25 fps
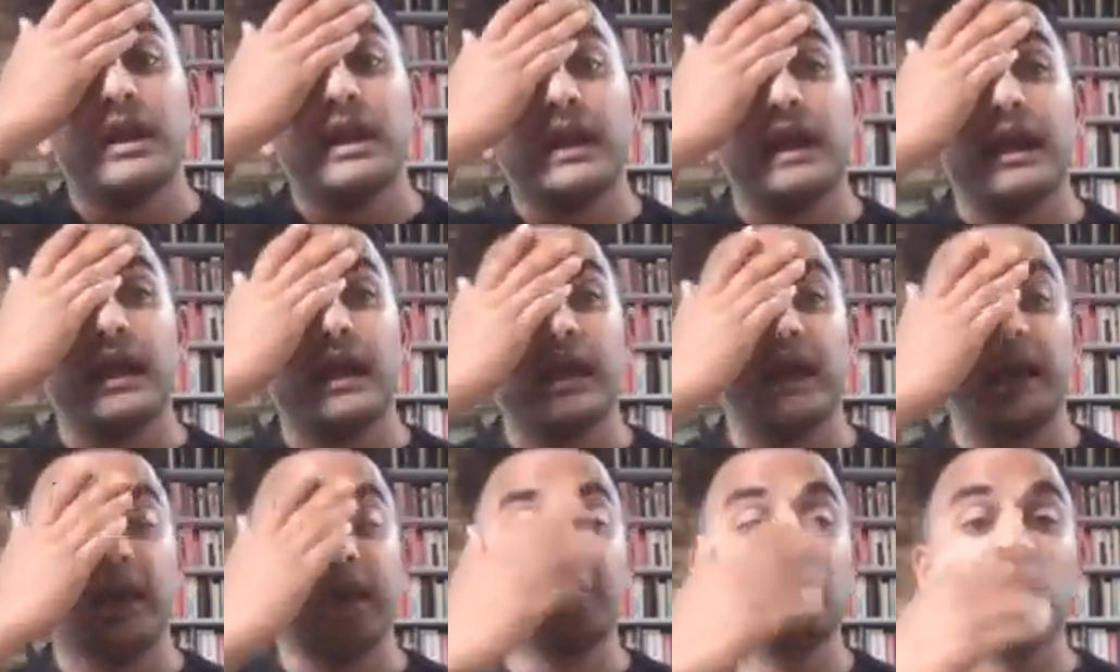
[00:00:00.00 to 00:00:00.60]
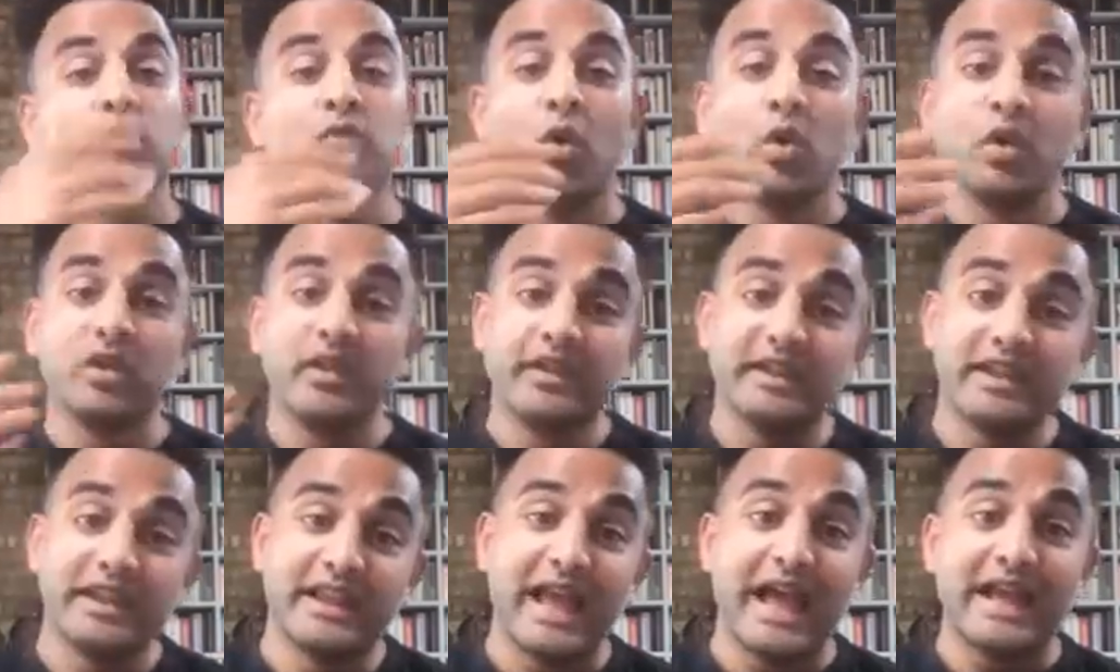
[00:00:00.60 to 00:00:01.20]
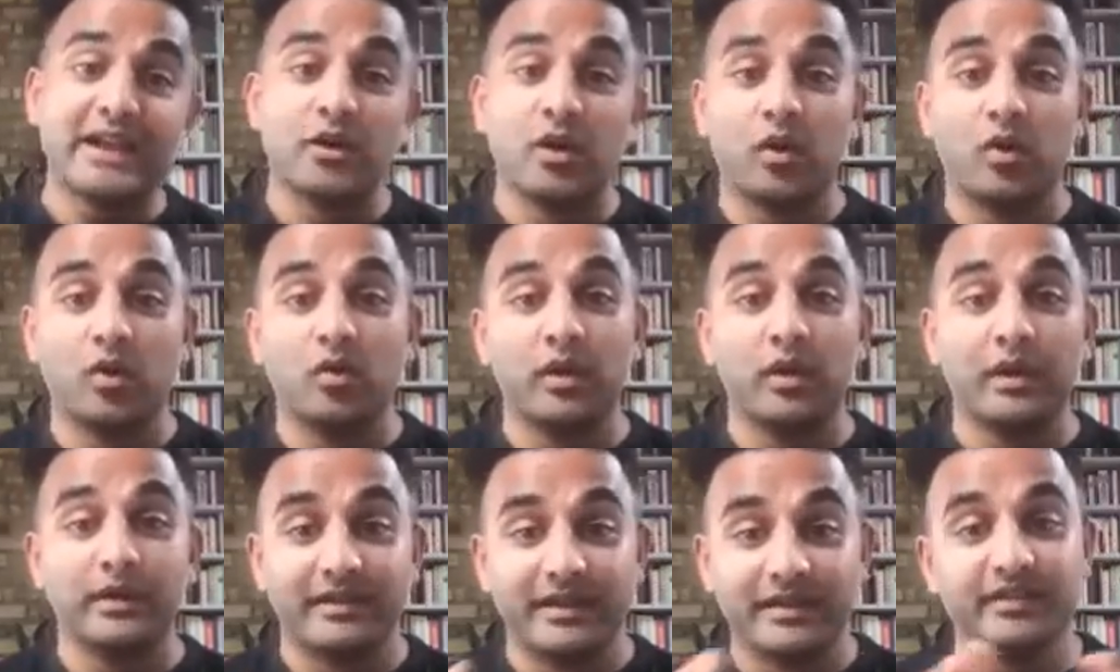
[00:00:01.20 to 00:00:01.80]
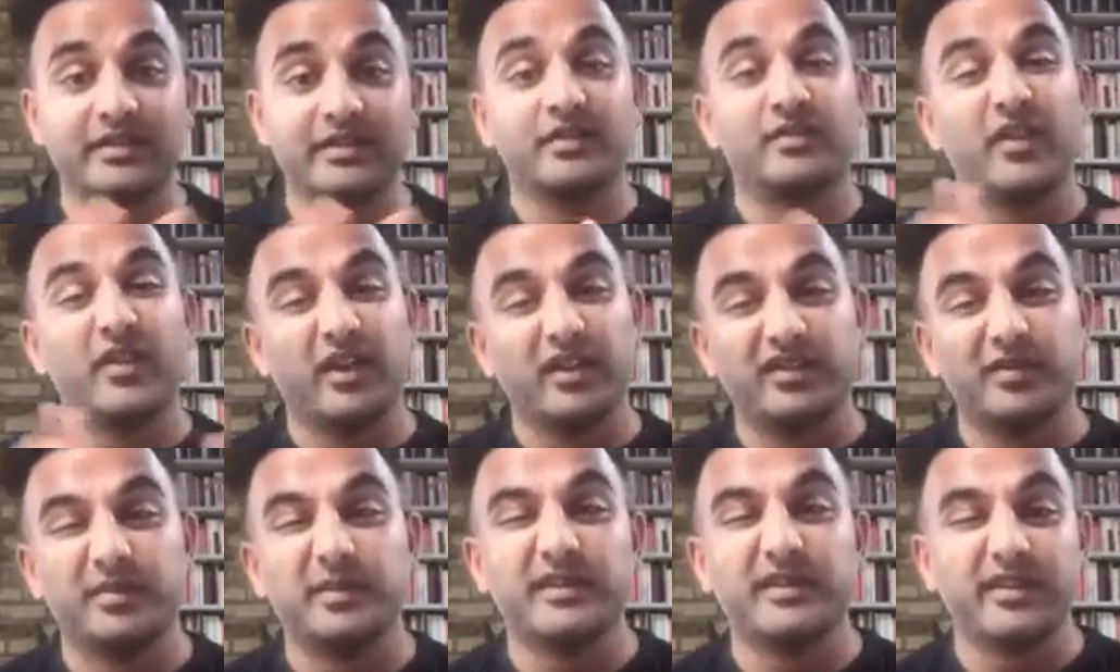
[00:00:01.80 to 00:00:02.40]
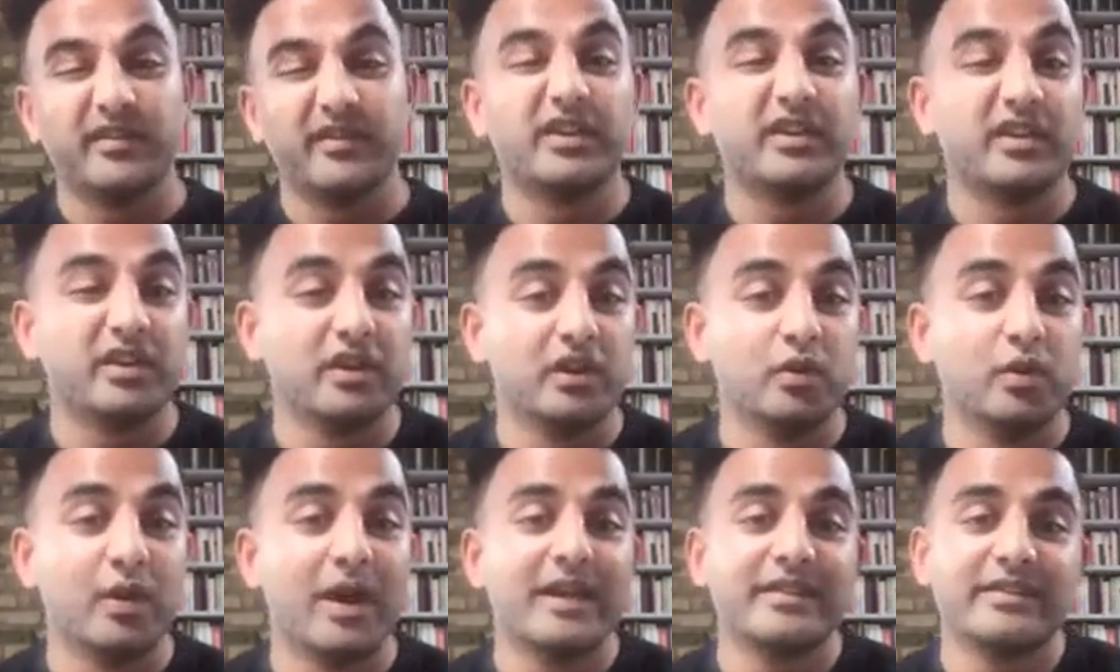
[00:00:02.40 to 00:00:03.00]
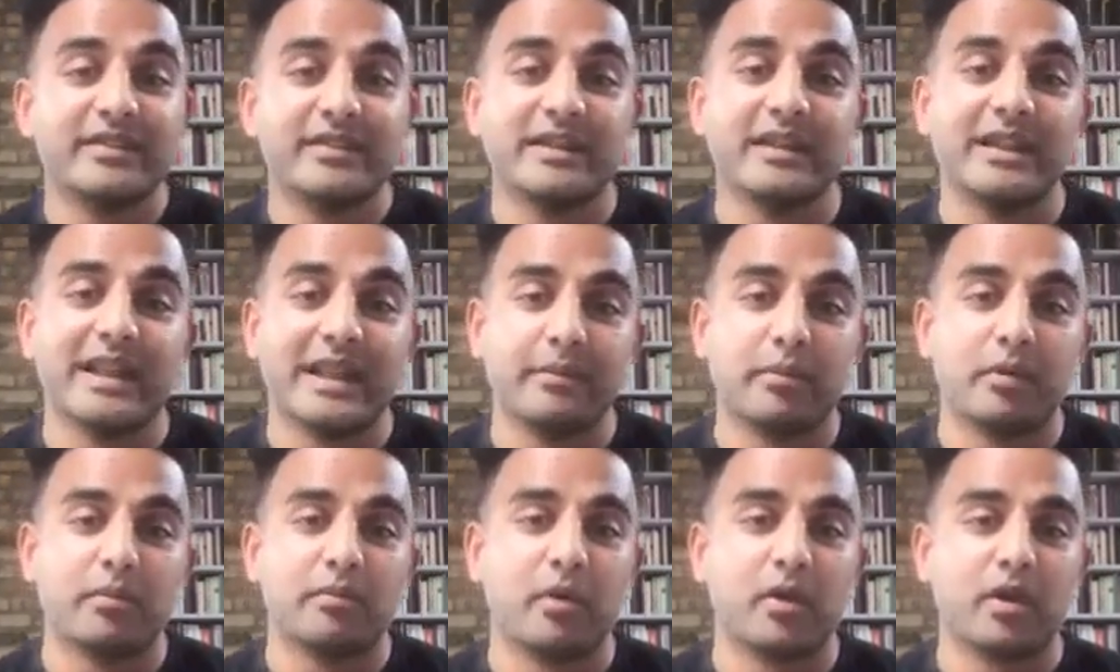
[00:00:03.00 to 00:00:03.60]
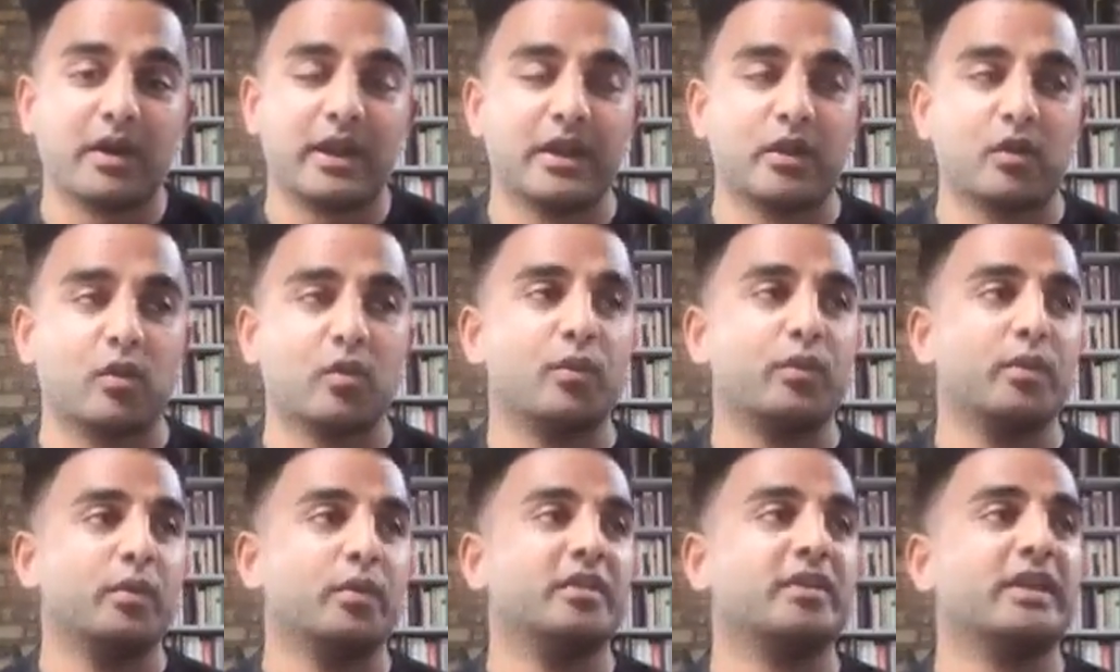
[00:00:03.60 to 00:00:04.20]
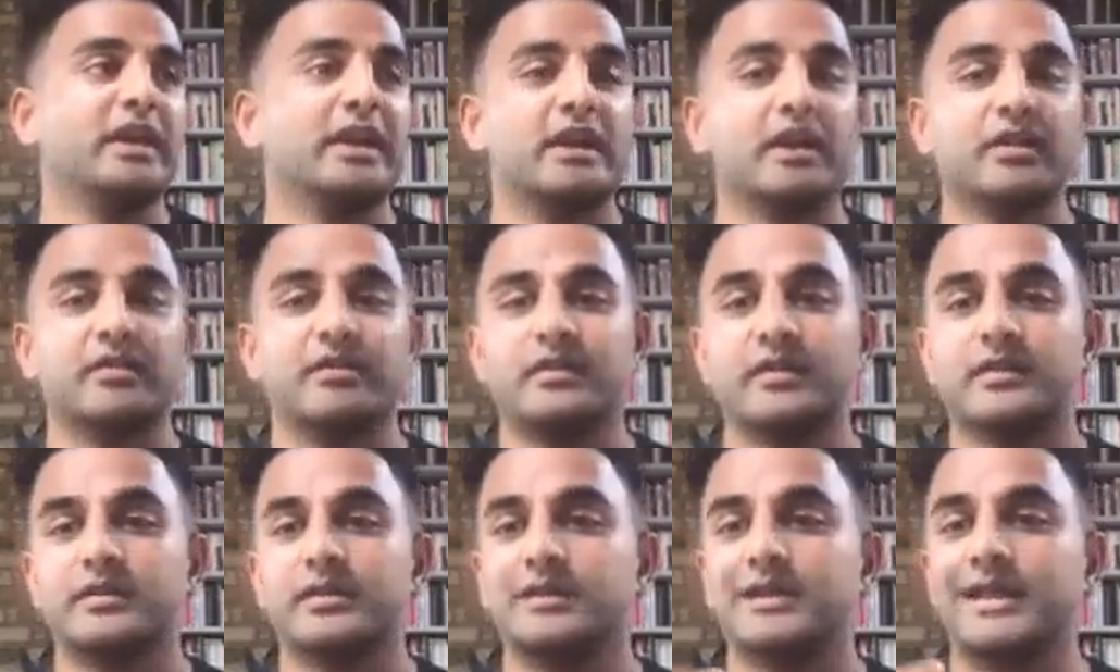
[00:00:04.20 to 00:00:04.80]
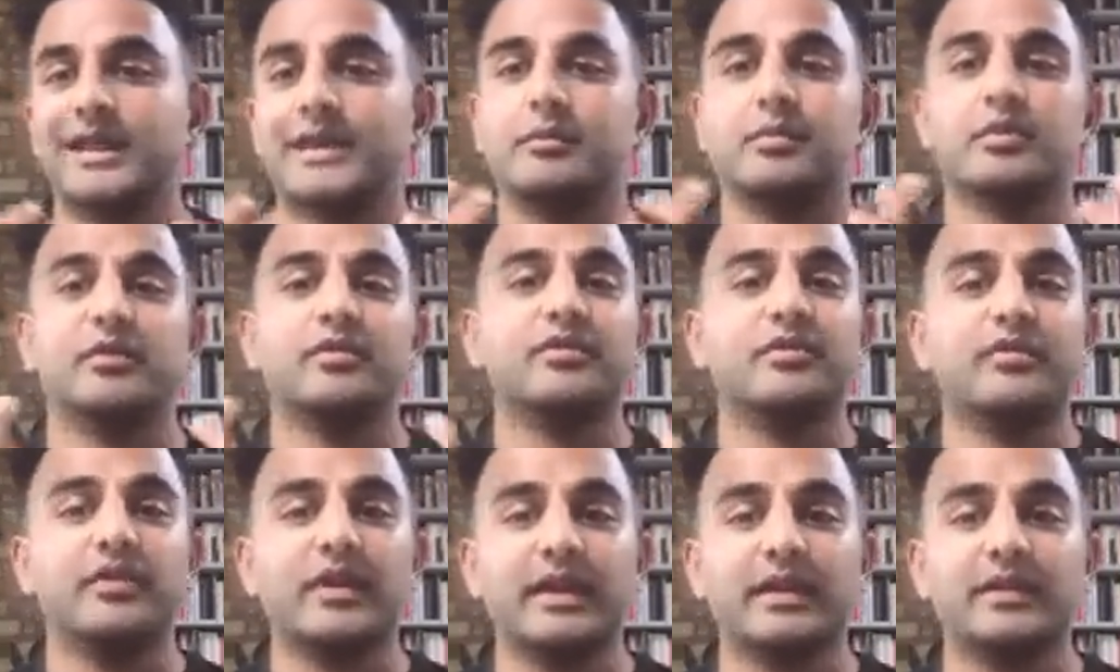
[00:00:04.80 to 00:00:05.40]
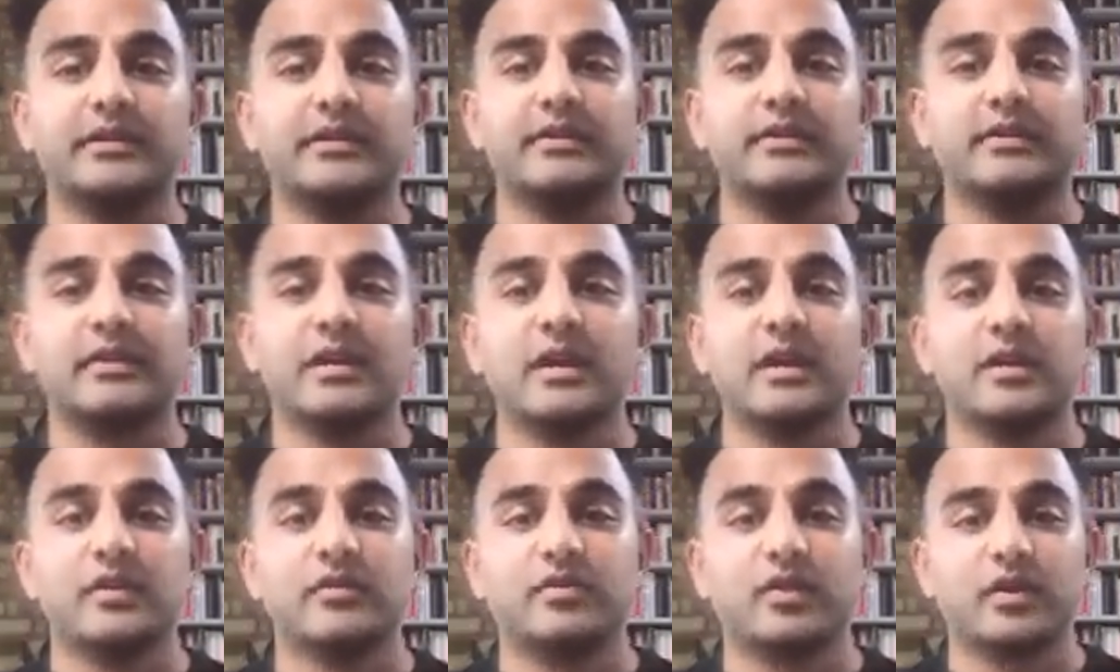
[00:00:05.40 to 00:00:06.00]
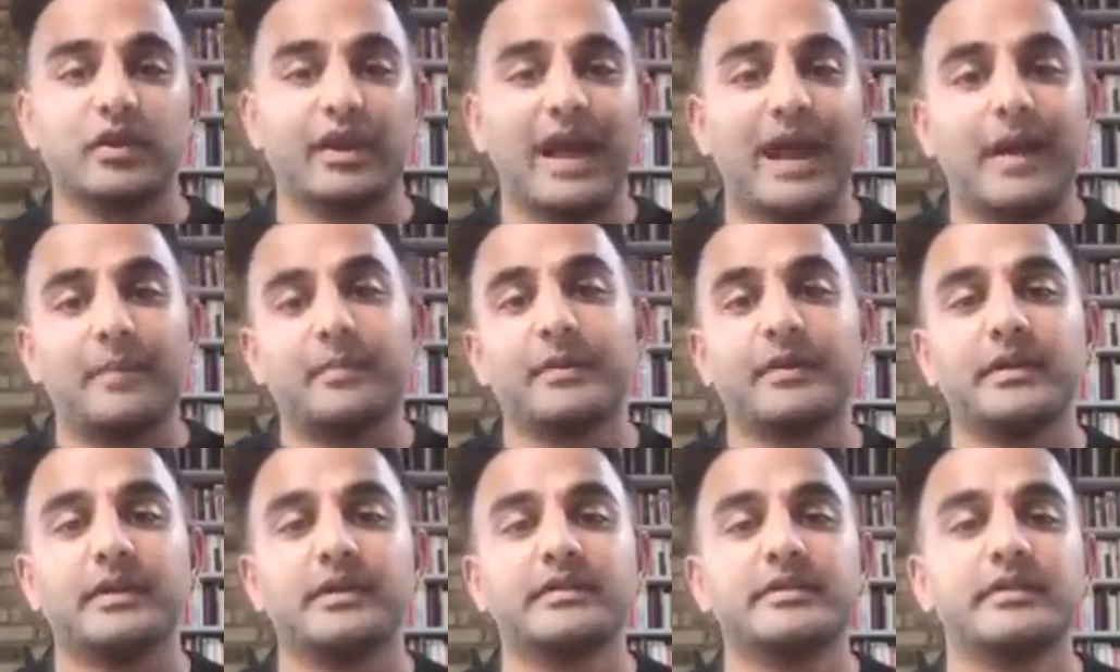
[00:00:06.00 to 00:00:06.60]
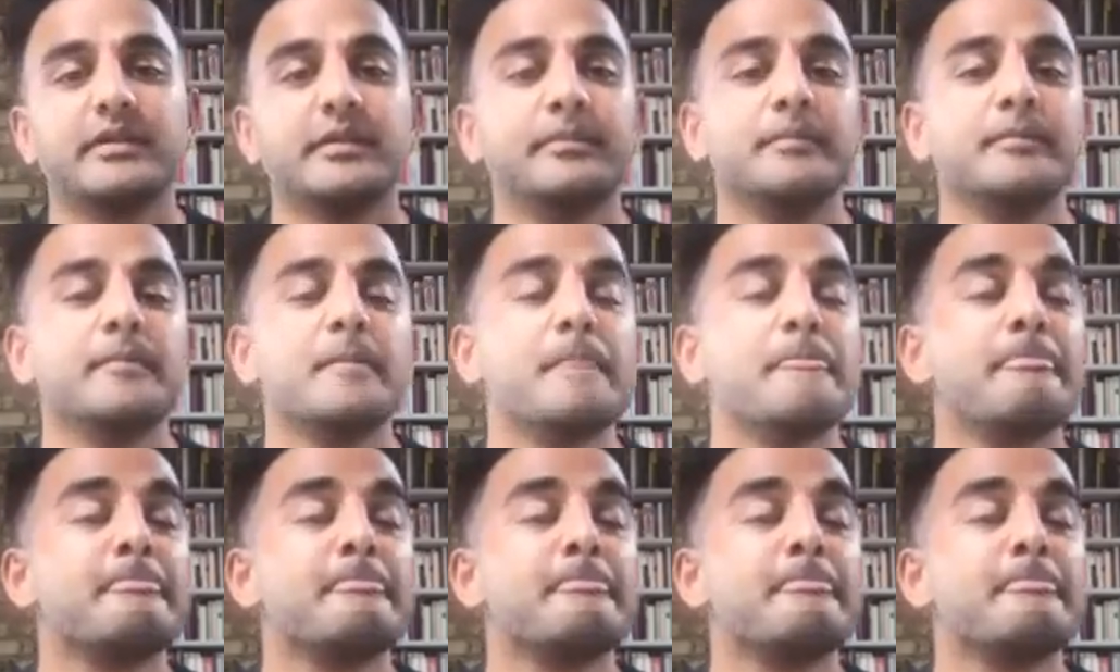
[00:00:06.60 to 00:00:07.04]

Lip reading: The role of the ghetto, this is very specific to the US, and the labor market, or what we would think of as a labor fix for capitalism.